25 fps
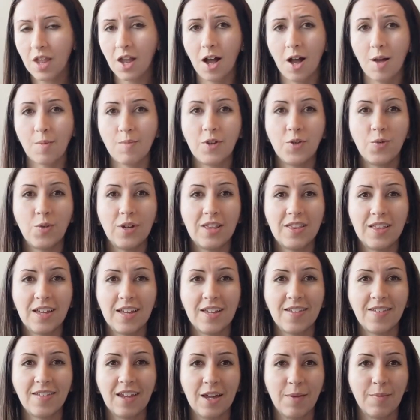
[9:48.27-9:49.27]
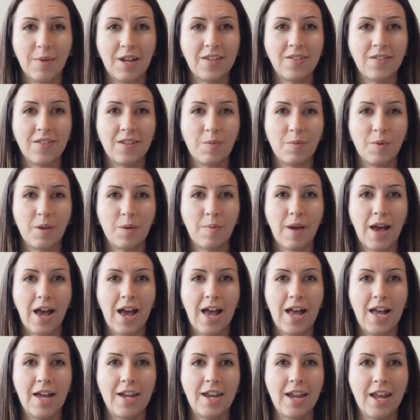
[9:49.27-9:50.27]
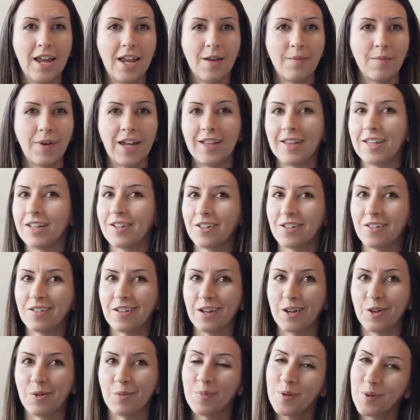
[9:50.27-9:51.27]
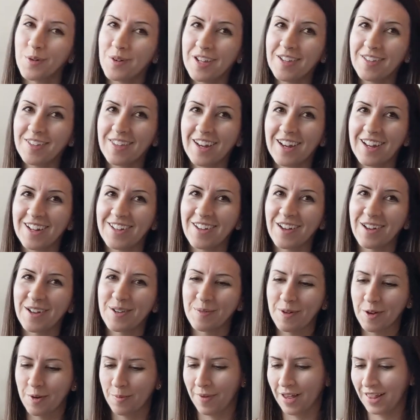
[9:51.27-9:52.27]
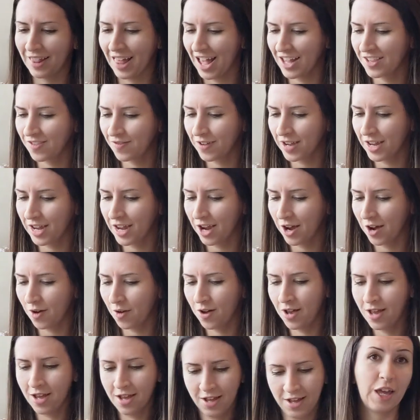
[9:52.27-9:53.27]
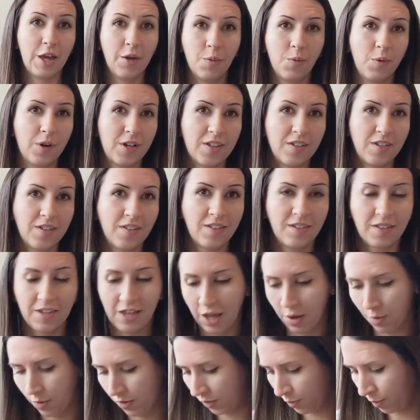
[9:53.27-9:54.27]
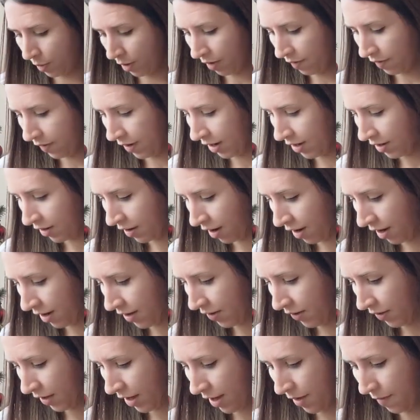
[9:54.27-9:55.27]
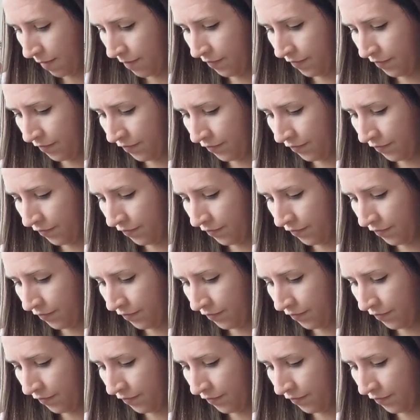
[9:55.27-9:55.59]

um, between this and my sleeping pad and my little down booties that I talked about in my last video. It was, it was perfect, honestly.